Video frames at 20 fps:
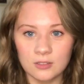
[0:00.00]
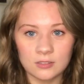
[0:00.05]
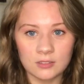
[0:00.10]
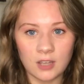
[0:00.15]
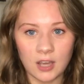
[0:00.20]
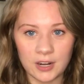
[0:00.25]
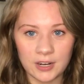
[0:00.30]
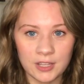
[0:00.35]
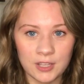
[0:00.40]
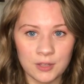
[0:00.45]

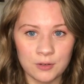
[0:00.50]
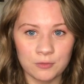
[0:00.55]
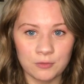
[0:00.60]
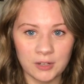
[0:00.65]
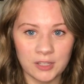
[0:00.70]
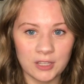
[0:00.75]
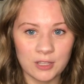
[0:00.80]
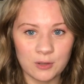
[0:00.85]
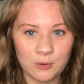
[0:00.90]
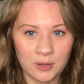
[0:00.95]
Cutting in
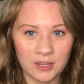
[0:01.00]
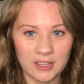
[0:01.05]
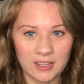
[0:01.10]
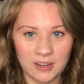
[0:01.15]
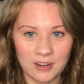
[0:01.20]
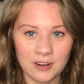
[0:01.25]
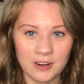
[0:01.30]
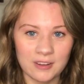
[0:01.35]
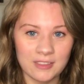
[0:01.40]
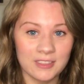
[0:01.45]
really quick
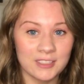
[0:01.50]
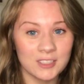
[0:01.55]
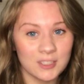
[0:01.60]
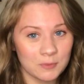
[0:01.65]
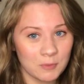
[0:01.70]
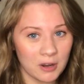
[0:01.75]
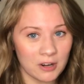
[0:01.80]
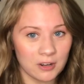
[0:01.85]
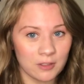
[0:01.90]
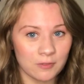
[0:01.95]
here, this is
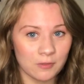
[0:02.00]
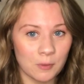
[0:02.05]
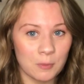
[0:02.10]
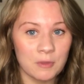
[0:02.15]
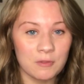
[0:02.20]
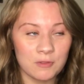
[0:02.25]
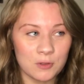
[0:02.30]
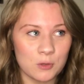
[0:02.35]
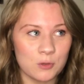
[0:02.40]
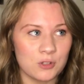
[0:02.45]
Meredith from the
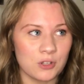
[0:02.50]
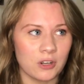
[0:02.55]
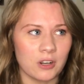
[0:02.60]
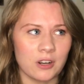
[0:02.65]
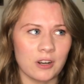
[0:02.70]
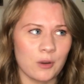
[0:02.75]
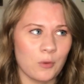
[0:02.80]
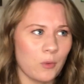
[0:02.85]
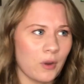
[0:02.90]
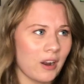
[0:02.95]

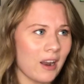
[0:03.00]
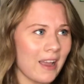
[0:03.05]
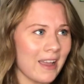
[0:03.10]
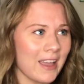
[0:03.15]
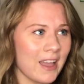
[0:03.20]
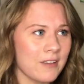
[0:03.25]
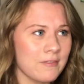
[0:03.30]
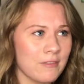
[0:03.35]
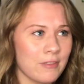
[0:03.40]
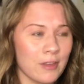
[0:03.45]
future, where I
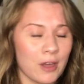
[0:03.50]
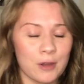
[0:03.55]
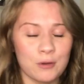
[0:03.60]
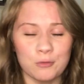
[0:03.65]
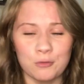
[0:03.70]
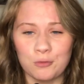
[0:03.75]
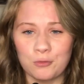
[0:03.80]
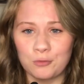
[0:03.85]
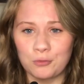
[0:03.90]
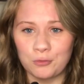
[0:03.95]
have thought
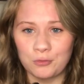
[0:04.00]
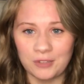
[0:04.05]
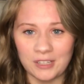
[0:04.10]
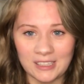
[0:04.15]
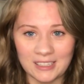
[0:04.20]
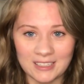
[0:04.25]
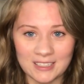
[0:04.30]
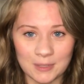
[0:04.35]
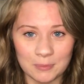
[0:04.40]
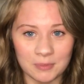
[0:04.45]
really
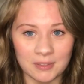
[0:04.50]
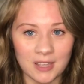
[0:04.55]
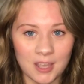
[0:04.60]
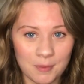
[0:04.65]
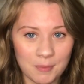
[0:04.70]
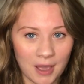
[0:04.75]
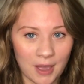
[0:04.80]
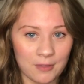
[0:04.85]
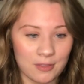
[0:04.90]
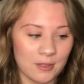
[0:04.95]
deeply
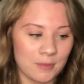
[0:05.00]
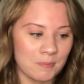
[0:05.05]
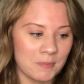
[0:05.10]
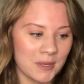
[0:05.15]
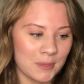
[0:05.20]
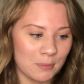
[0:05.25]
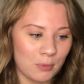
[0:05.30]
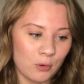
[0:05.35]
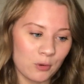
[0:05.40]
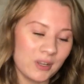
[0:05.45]
about the
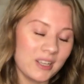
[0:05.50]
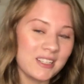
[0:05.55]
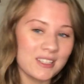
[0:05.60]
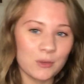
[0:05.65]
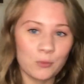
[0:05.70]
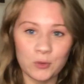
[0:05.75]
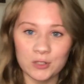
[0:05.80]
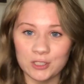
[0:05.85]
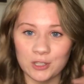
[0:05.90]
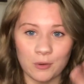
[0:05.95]
midpoint and
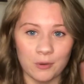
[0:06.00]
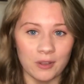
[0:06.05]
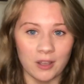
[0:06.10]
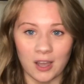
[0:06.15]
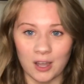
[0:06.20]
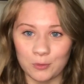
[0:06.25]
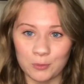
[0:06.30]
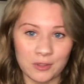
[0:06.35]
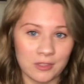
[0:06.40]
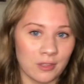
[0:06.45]
what's going
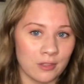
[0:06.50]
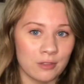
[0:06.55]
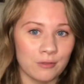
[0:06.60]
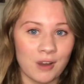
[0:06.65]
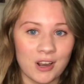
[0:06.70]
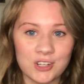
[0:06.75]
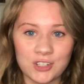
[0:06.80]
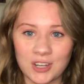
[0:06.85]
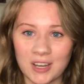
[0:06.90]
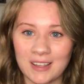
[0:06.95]
on with the
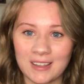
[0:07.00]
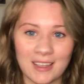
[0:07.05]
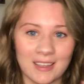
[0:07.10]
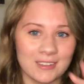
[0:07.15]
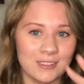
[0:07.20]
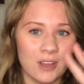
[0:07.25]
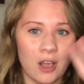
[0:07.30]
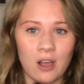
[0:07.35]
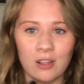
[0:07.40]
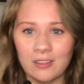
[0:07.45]
threshing and
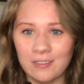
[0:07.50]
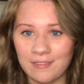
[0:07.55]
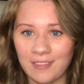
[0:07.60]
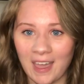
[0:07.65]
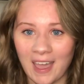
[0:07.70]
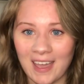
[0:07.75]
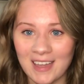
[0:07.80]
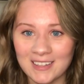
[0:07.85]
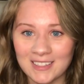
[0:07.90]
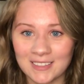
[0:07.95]
all of
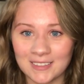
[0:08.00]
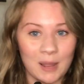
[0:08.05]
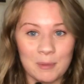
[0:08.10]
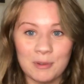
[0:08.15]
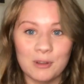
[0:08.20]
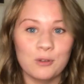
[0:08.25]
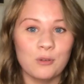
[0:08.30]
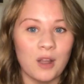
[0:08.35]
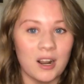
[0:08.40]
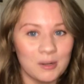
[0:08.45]
that. I'm
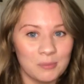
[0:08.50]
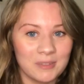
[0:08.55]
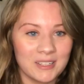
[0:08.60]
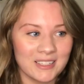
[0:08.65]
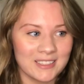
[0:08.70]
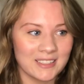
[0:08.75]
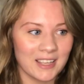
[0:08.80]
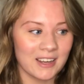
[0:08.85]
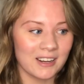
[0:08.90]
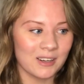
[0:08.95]
incredibly
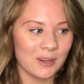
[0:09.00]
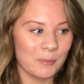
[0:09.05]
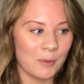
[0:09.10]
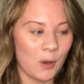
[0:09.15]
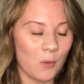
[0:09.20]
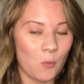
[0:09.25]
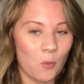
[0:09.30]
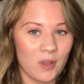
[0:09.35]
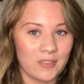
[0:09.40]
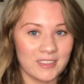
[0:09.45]
excited
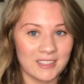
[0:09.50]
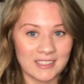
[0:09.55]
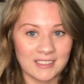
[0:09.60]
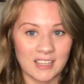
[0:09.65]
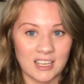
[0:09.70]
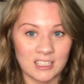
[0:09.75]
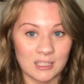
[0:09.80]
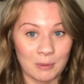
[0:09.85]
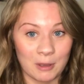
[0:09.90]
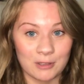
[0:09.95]
about what this
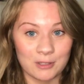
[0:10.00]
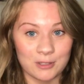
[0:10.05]
says about